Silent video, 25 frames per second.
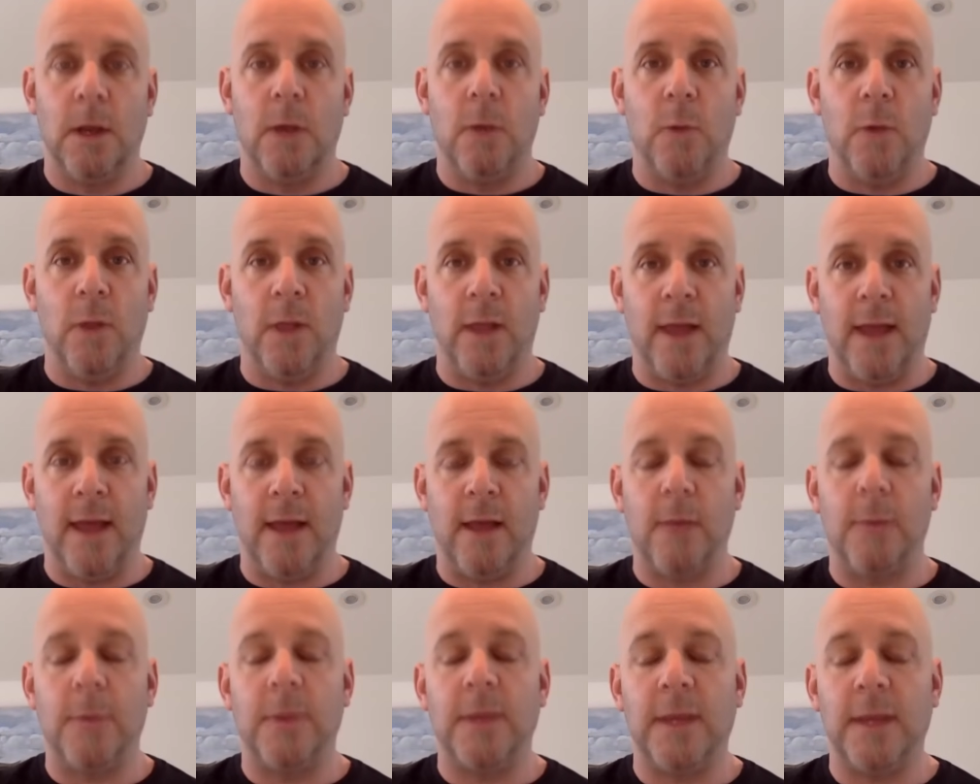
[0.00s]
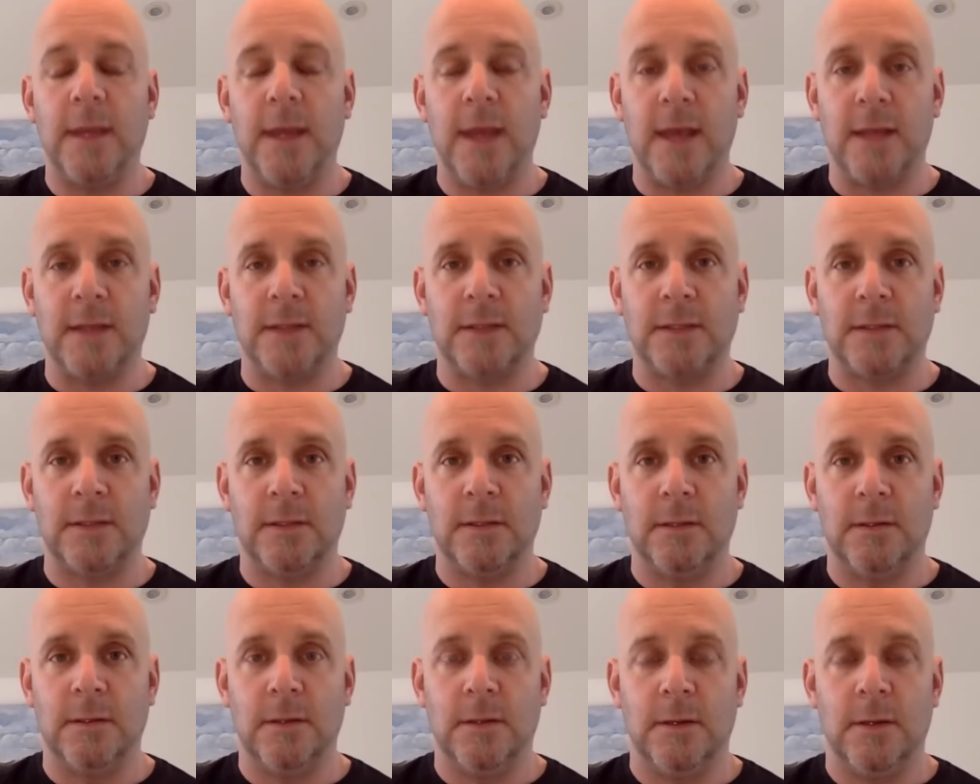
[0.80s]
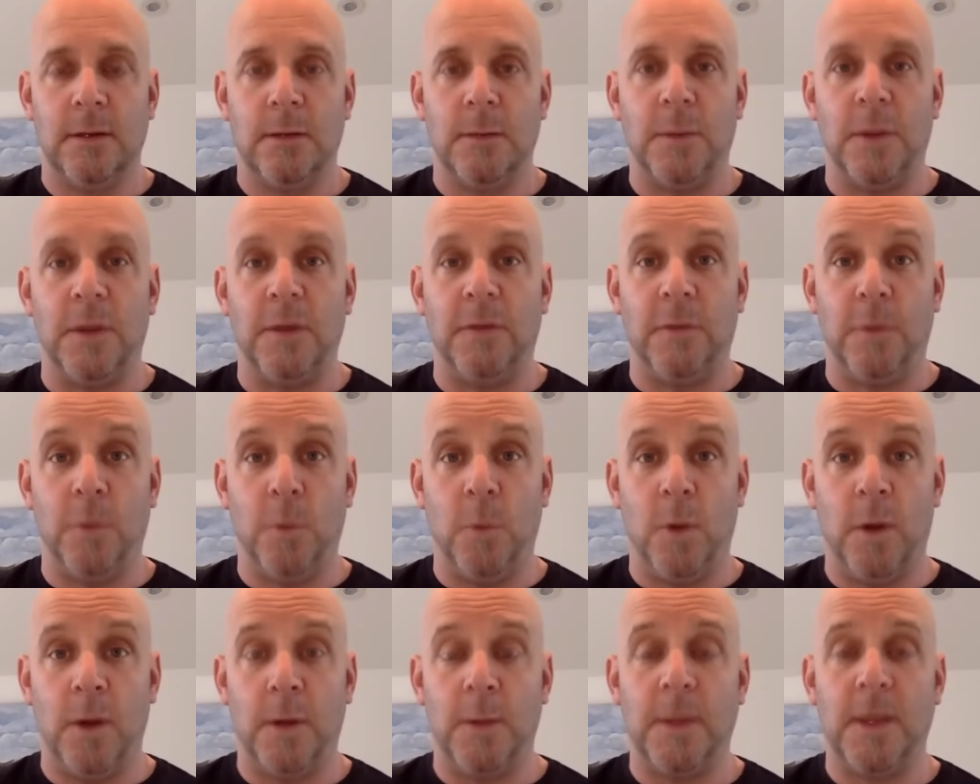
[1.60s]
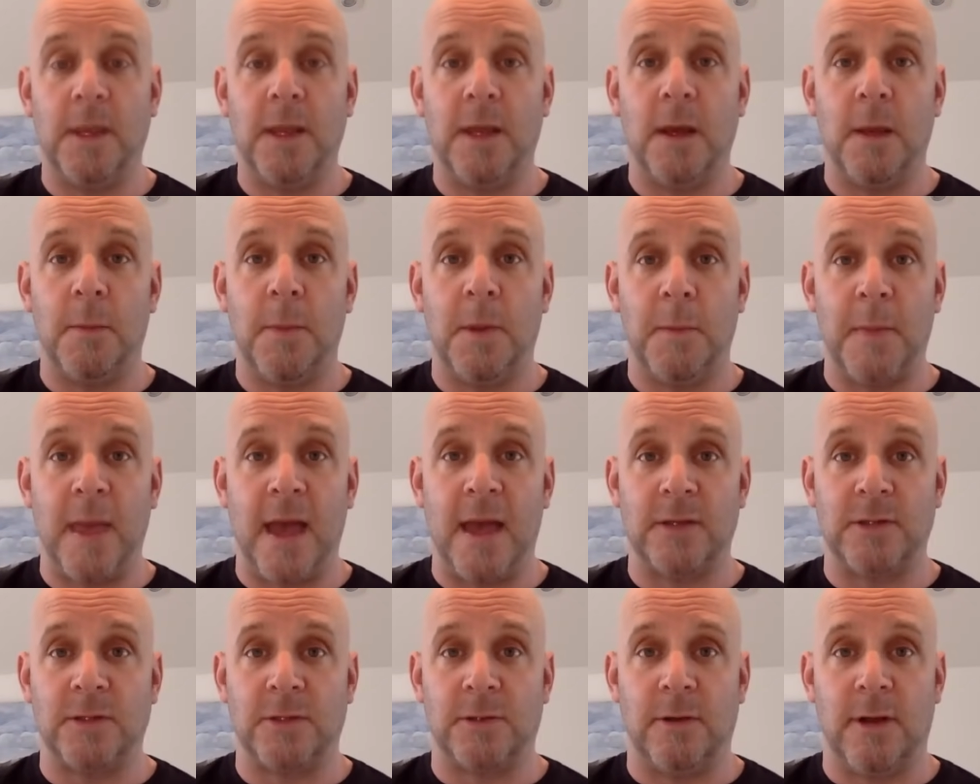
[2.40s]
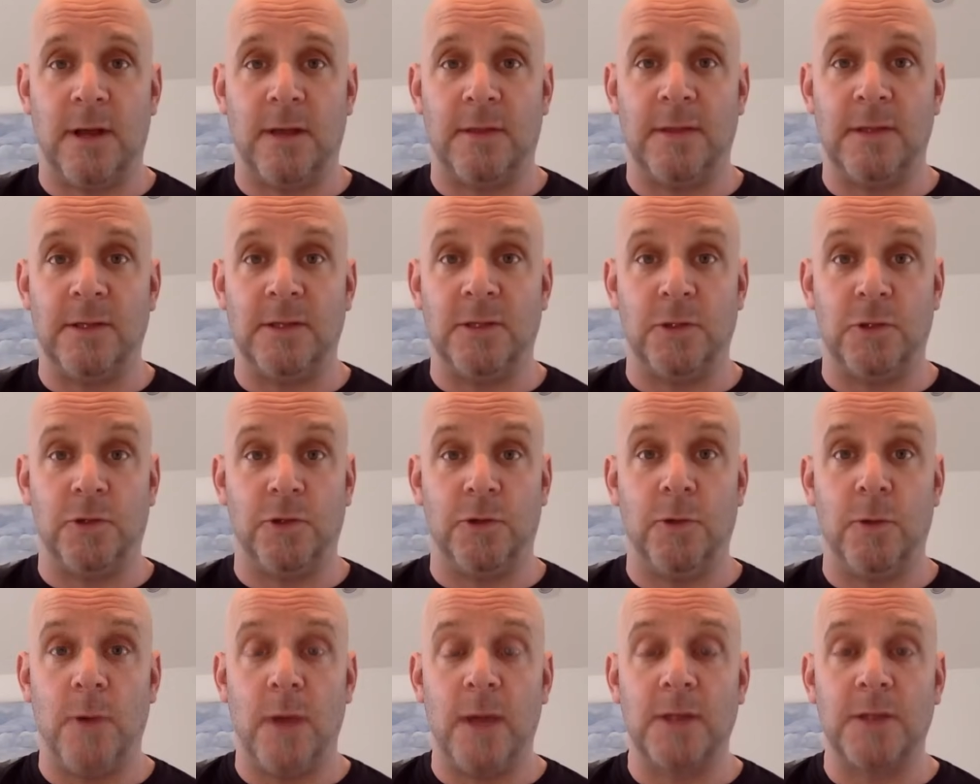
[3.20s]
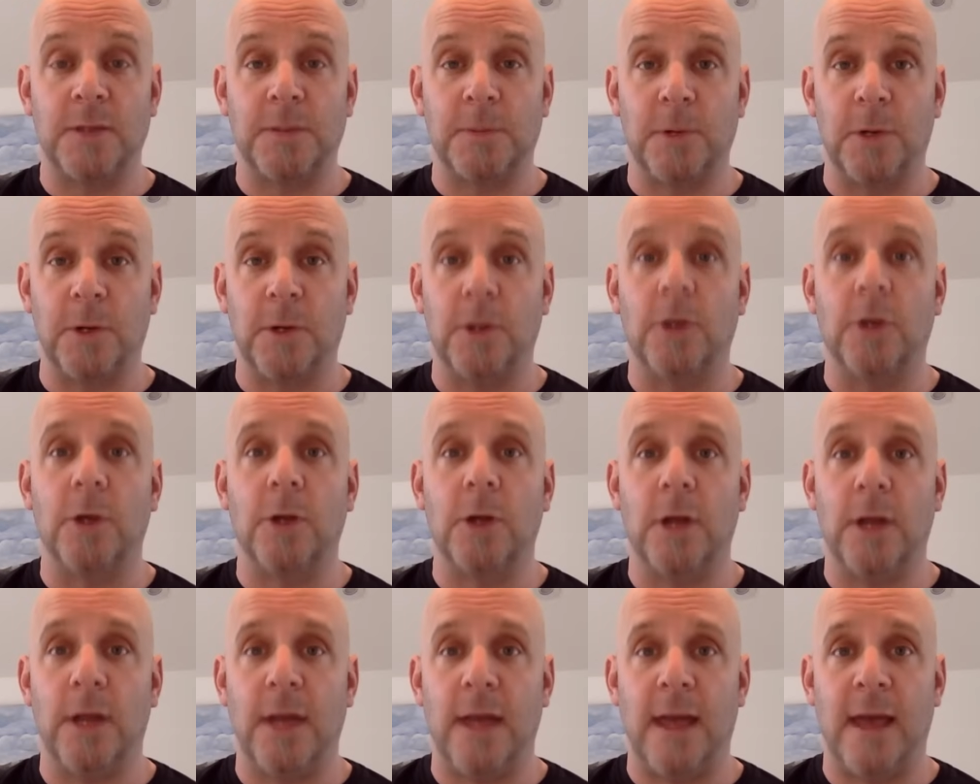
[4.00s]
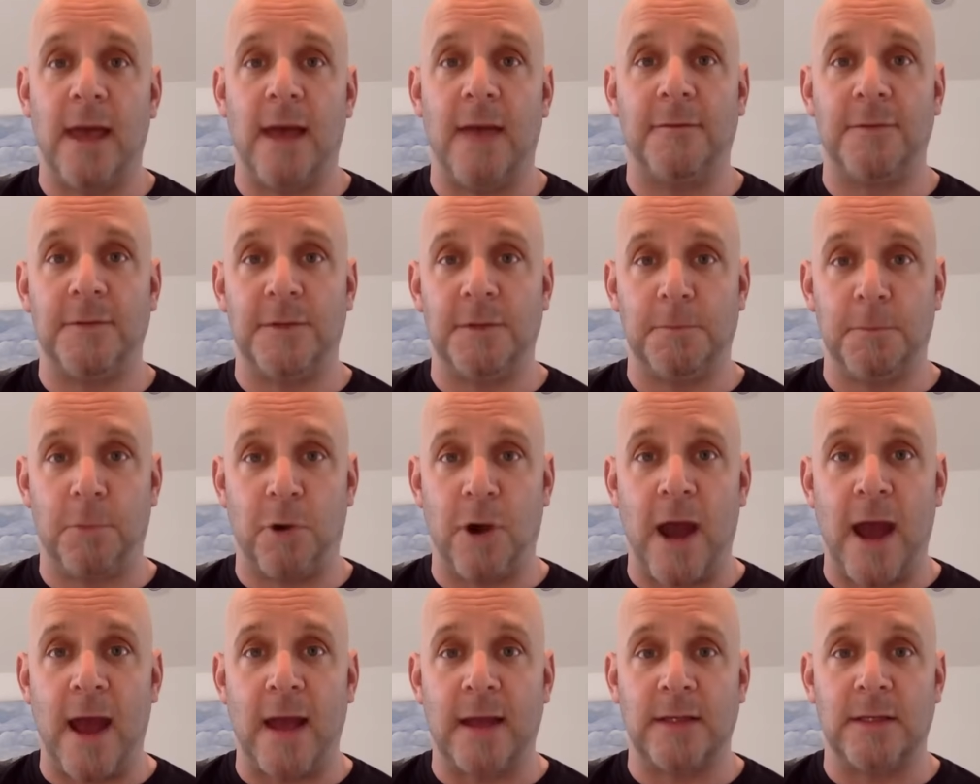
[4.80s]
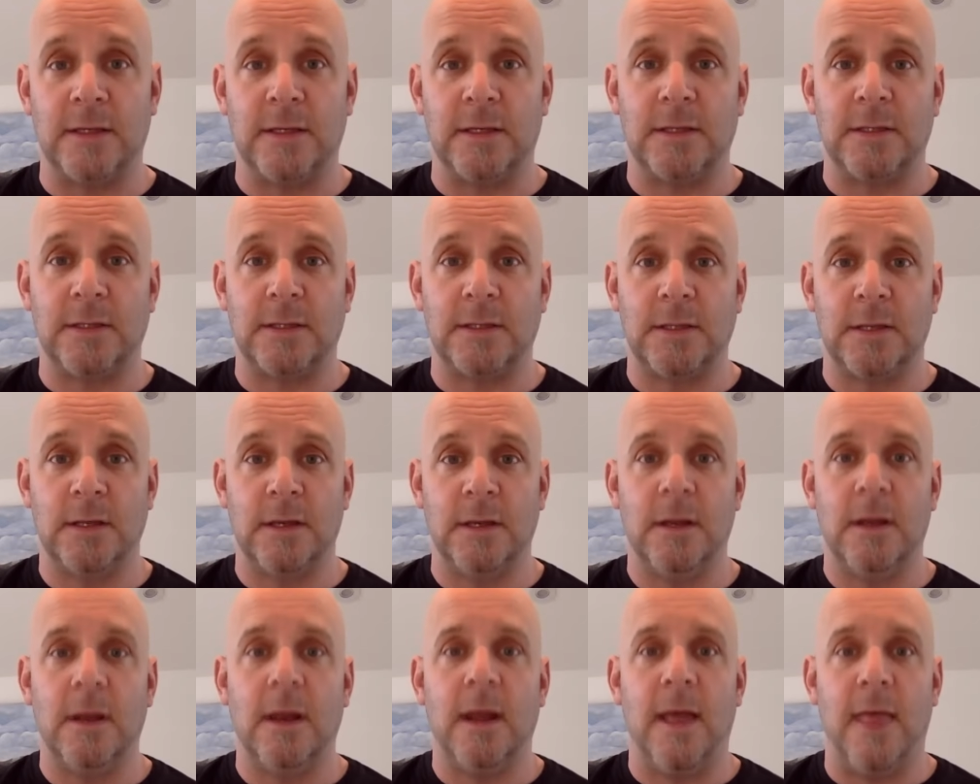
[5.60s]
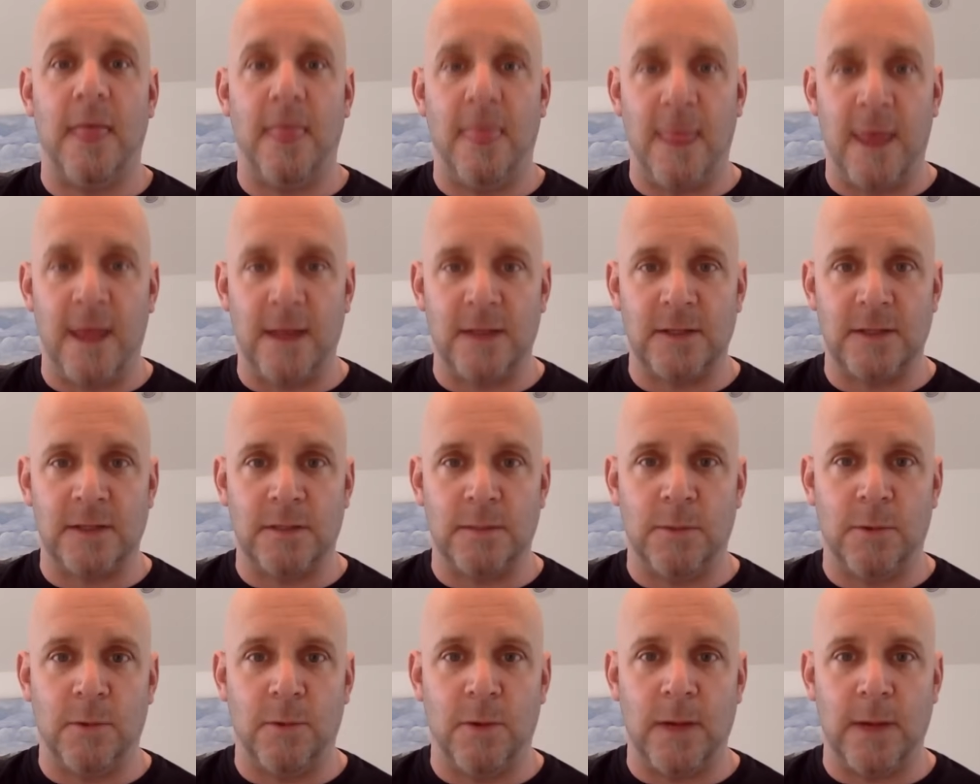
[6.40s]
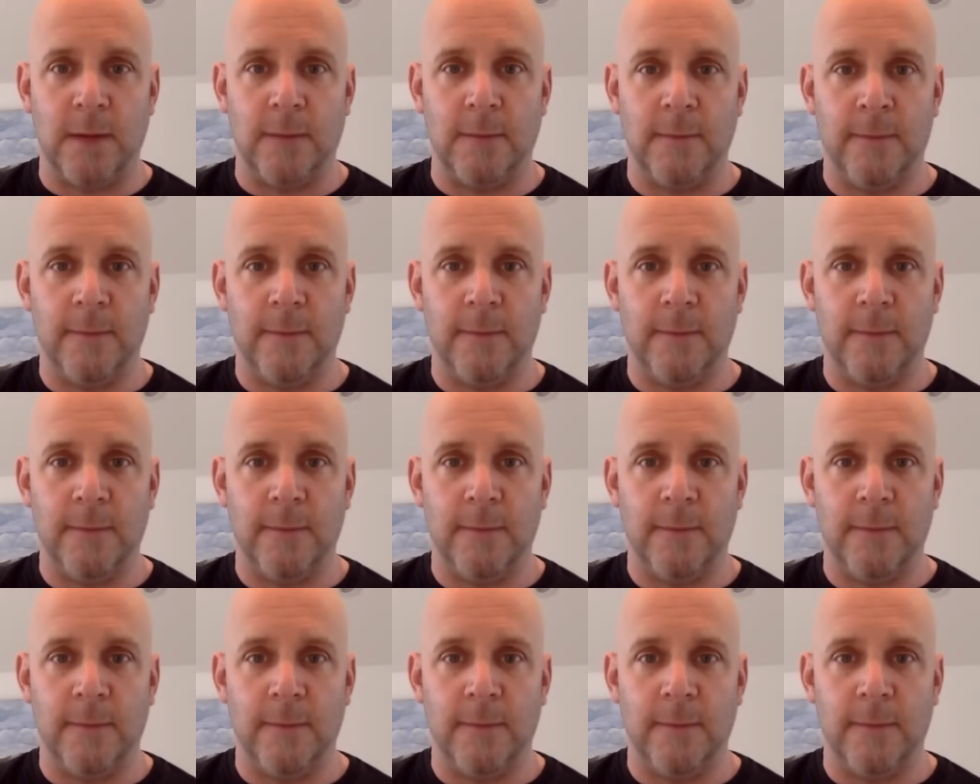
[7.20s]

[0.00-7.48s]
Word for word: Will it help? Yes. But if you want to become a master at this, a true expert, you're going to have to practice. And that's the point.